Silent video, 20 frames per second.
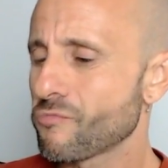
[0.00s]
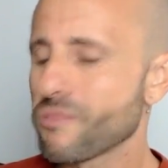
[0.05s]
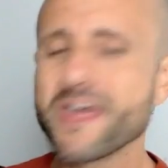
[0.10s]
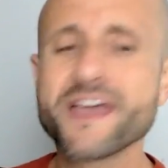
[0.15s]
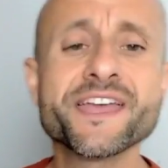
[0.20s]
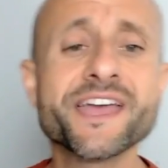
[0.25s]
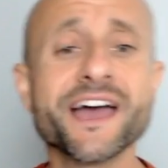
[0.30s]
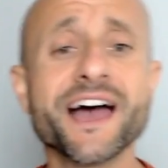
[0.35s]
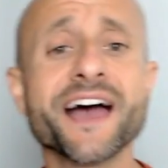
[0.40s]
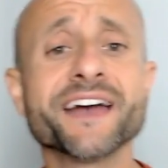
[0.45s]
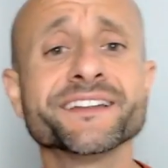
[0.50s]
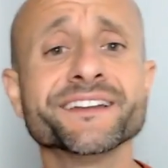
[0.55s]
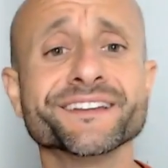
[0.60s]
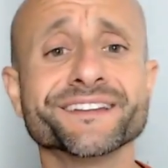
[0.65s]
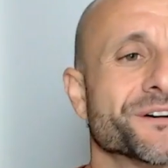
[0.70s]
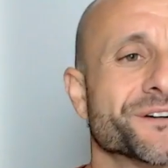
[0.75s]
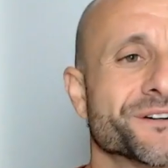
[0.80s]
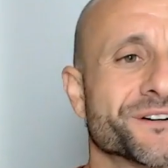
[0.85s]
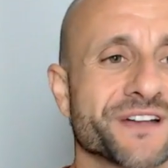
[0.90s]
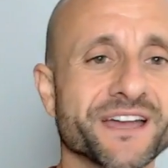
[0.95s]
Yeah, I
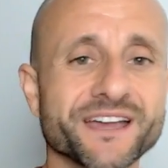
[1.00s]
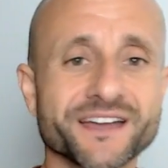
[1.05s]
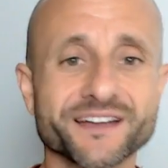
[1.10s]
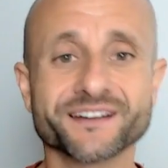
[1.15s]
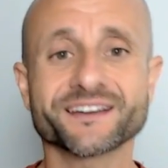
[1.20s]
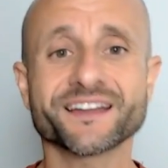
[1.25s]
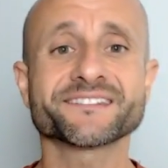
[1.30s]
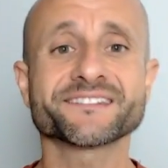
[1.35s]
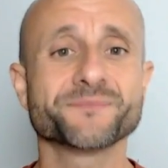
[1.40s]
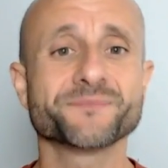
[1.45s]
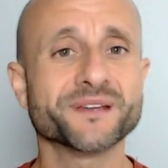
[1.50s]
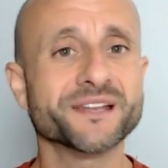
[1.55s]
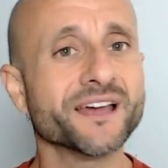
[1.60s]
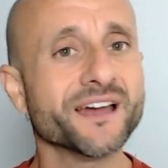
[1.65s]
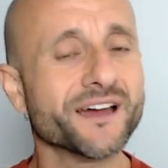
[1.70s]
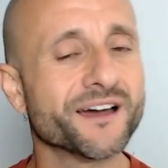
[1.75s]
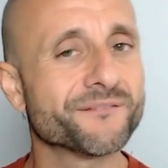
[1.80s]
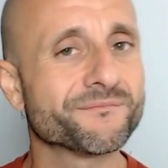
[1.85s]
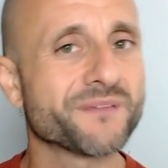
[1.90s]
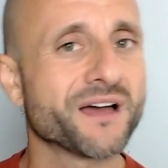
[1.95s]
did. Okay, grazie
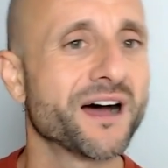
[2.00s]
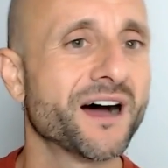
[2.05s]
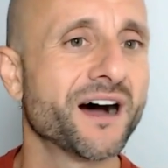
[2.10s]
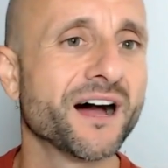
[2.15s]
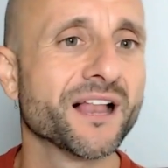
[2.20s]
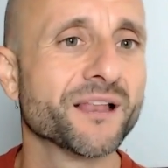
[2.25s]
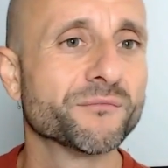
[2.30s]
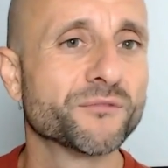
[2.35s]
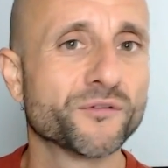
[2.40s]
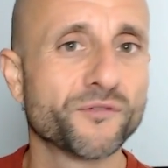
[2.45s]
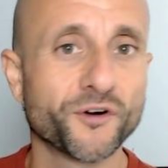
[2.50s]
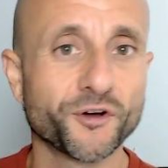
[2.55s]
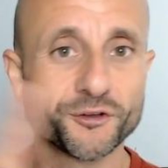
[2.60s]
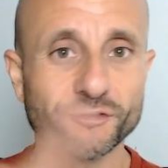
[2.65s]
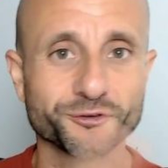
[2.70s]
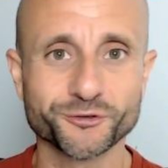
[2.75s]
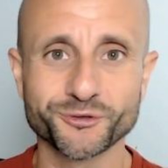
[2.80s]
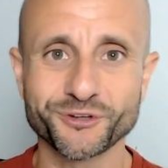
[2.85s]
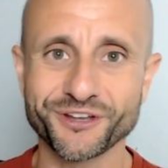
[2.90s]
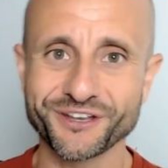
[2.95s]
mille. I'll move
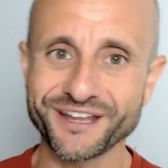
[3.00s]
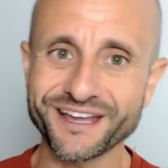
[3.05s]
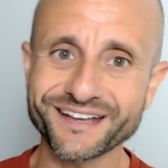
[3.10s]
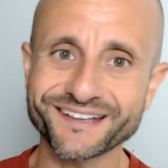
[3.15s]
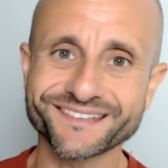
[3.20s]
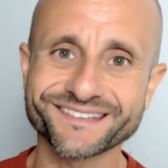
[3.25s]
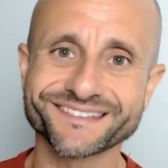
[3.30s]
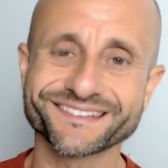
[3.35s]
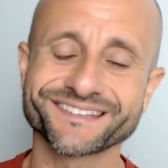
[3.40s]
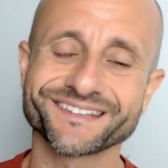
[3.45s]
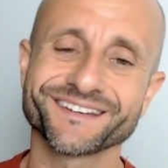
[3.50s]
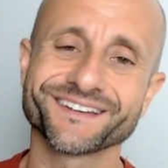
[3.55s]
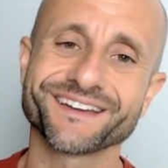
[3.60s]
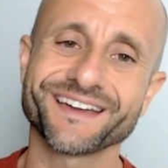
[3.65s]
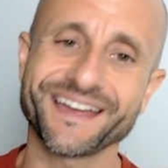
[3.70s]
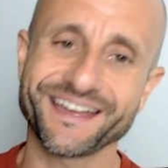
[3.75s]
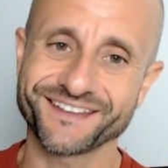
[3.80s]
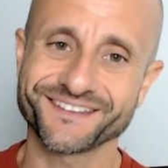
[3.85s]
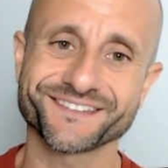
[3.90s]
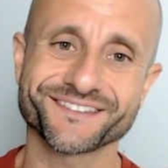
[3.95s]
on to the next
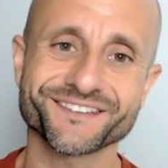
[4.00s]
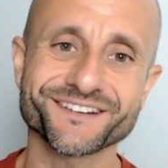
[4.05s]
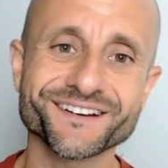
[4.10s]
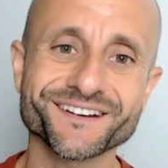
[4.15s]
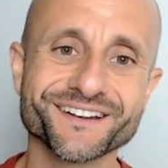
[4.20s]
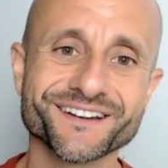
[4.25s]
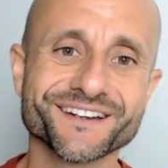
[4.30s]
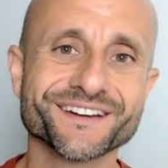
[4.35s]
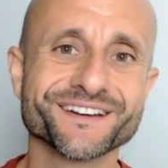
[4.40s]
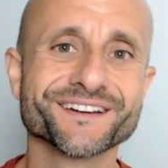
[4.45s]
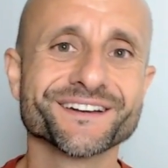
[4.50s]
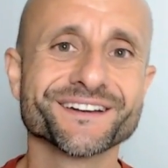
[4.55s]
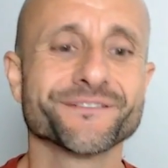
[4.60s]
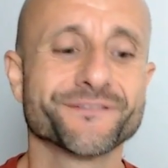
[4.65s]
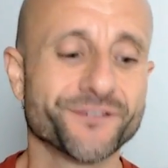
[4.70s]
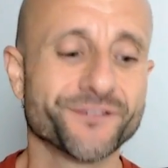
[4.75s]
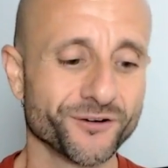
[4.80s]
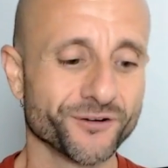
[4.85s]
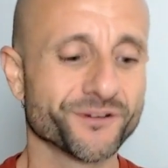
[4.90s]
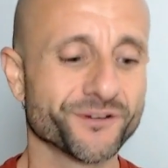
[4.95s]
answer
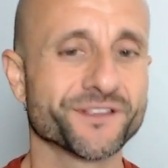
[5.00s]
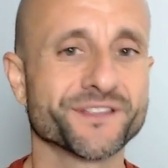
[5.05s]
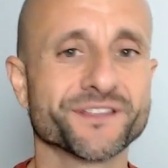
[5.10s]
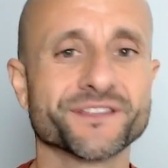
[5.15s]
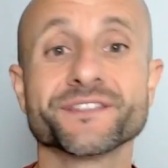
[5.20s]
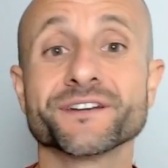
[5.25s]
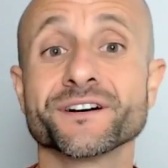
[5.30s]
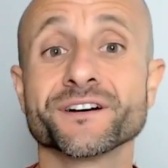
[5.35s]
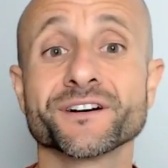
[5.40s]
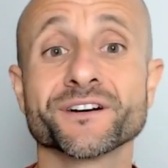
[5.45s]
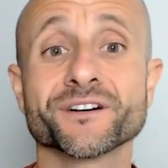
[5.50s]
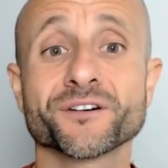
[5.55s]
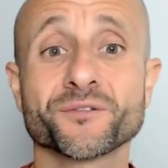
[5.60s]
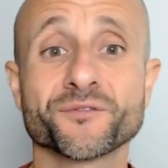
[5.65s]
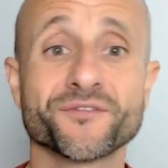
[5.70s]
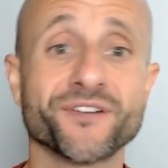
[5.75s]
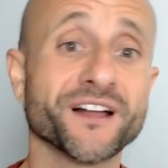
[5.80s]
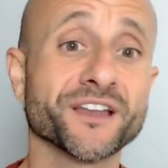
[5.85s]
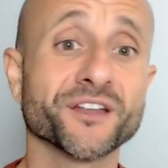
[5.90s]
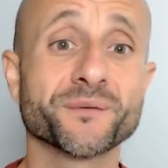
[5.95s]
for the
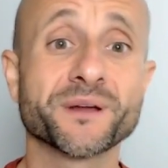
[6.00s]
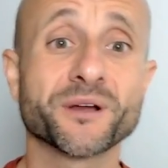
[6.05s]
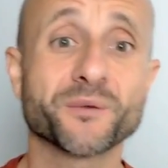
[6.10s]
following